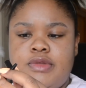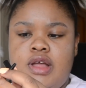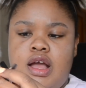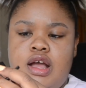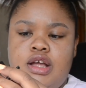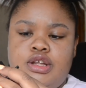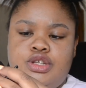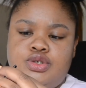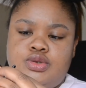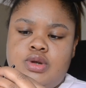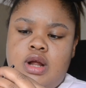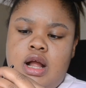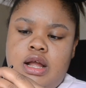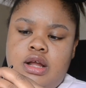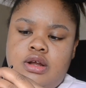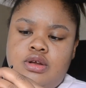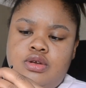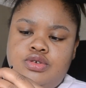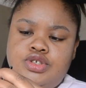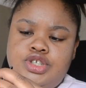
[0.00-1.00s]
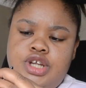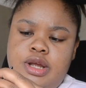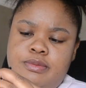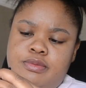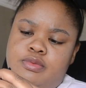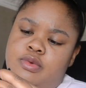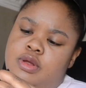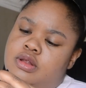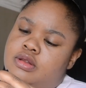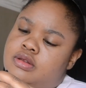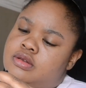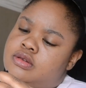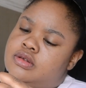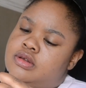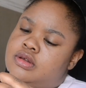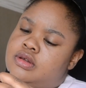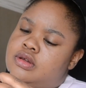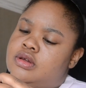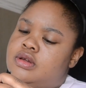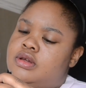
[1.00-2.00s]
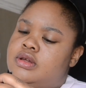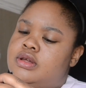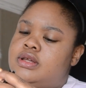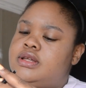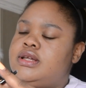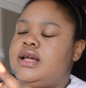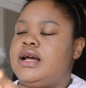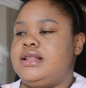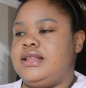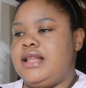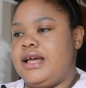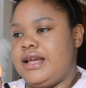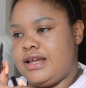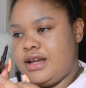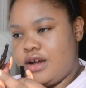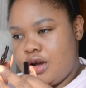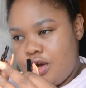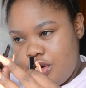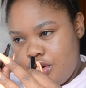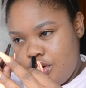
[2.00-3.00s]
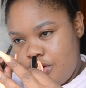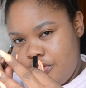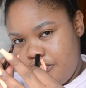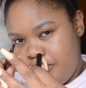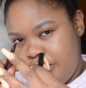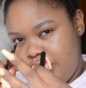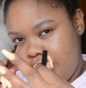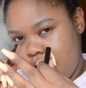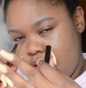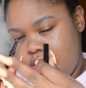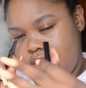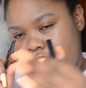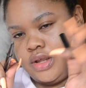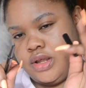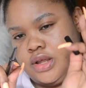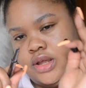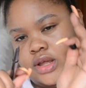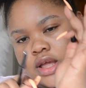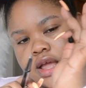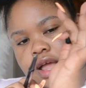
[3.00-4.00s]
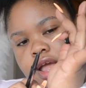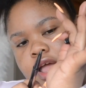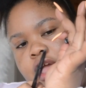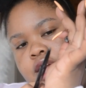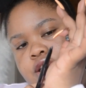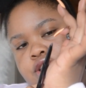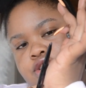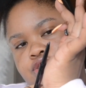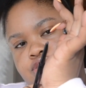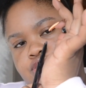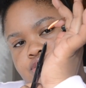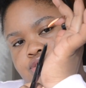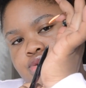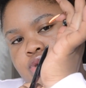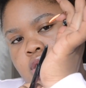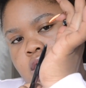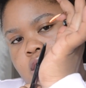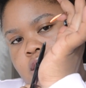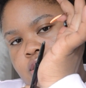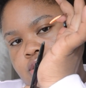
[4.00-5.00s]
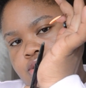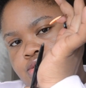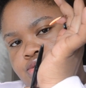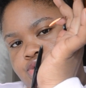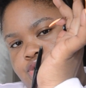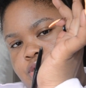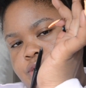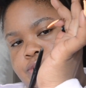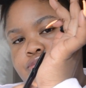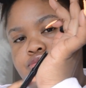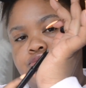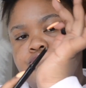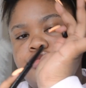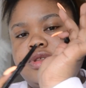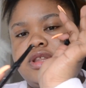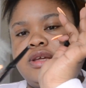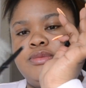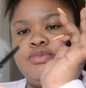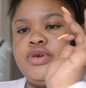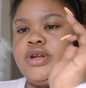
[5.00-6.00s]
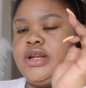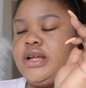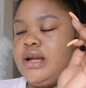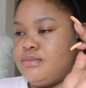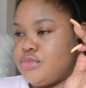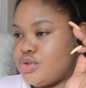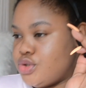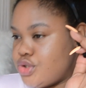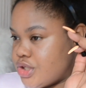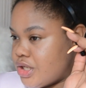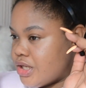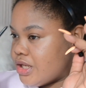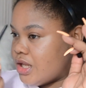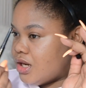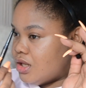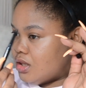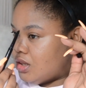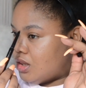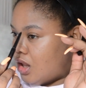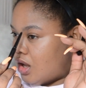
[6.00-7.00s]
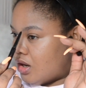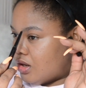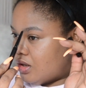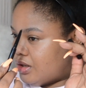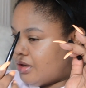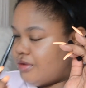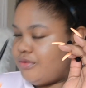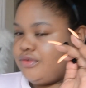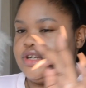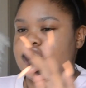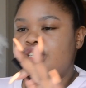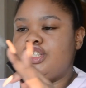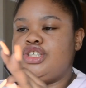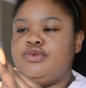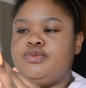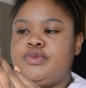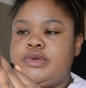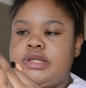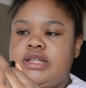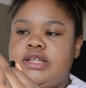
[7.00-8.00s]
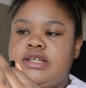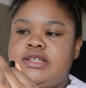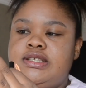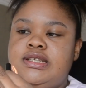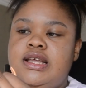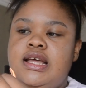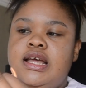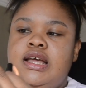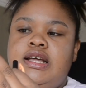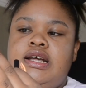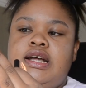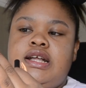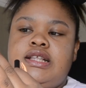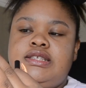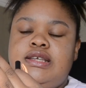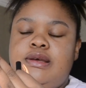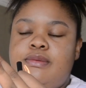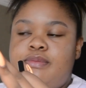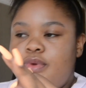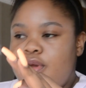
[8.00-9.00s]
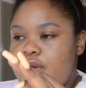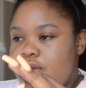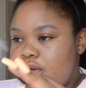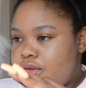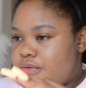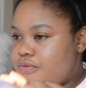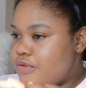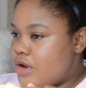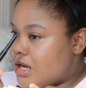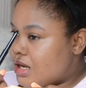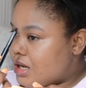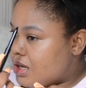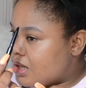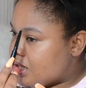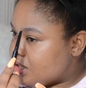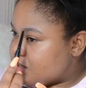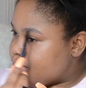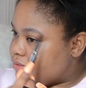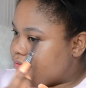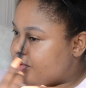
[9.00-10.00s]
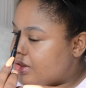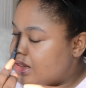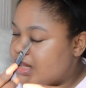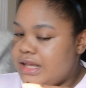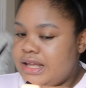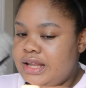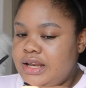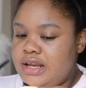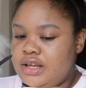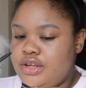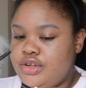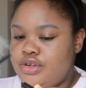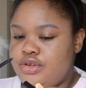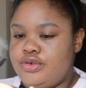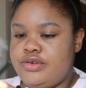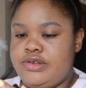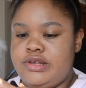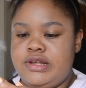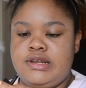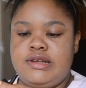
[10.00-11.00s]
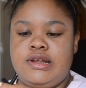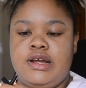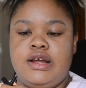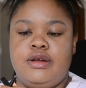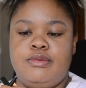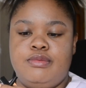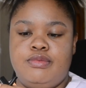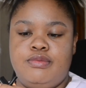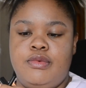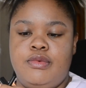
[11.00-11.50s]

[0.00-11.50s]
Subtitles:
a triangle shape. Well, yeah, like a curved edge triangle shape. Really pretty. I'm sure you can get a lot of definition with this tip here in the front, and then to fill in you use the entire